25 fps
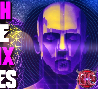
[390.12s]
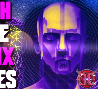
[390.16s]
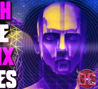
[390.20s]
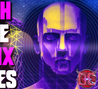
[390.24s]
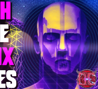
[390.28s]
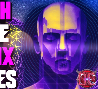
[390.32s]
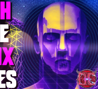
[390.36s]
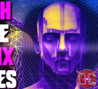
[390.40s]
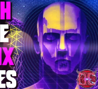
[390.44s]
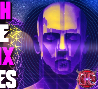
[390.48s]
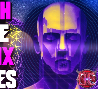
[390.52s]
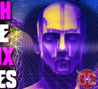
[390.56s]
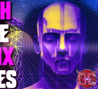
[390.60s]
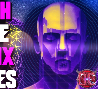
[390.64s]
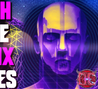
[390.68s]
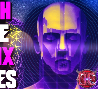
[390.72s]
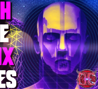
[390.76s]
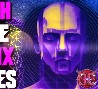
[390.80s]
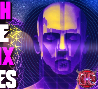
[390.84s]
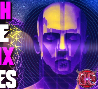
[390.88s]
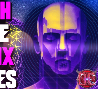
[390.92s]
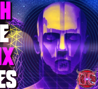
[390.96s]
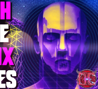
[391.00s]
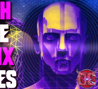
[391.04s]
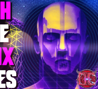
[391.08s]

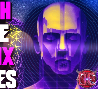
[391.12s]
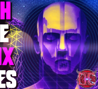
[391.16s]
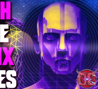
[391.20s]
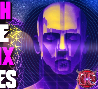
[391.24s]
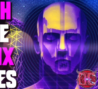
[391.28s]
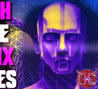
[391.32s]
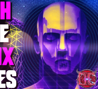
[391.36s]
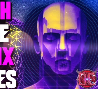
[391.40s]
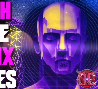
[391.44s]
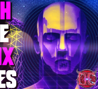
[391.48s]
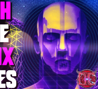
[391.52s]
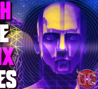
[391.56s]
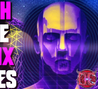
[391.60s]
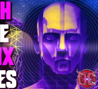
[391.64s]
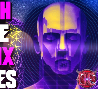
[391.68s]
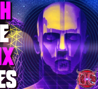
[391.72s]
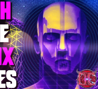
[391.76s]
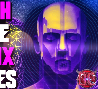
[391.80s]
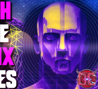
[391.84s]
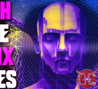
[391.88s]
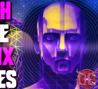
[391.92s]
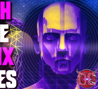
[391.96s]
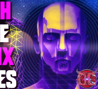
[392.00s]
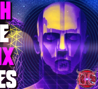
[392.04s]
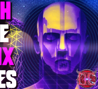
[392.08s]

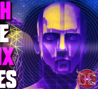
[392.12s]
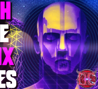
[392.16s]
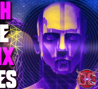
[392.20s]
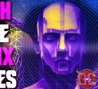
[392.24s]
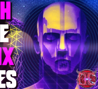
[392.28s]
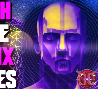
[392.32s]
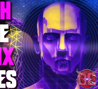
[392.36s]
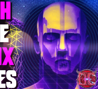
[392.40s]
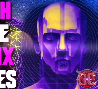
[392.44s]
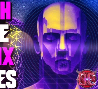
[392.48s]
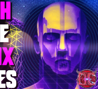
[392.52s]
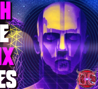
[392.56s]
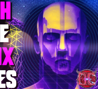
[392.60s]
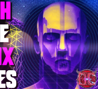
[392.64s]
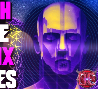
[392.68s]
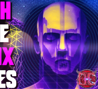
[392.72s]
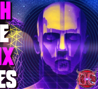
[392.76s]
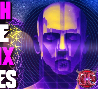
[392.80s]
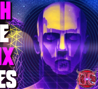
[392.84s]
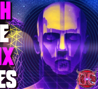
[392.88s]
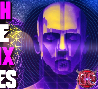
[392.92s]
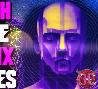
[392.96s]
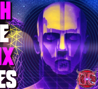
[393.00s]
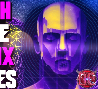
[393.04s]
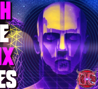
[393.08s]

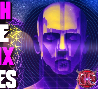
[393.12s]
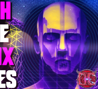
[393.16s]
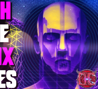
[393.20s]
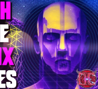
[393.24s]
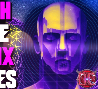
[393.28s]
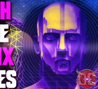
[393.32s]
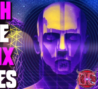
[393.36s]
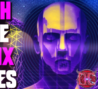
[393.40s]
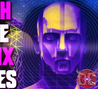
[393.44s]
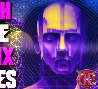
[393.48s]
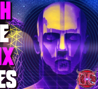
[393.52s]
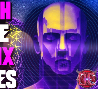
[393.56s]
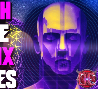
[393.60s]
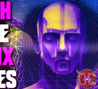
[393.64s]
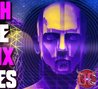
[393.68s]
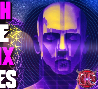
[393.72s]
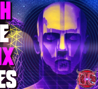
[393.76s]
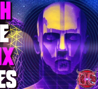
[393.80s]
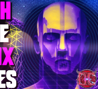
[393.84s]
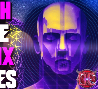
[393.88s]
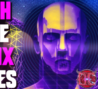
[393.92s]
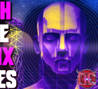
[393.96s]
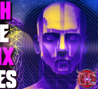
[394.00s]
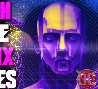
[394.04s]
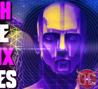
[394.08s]

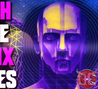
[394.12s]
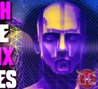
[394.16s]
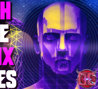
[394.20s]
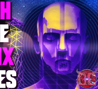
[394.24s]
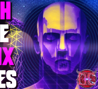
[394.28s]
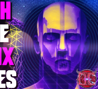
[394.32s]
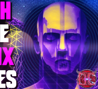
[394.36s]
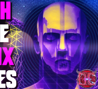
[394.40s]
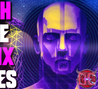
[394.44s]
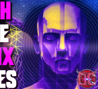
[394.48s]
Nobody speaks.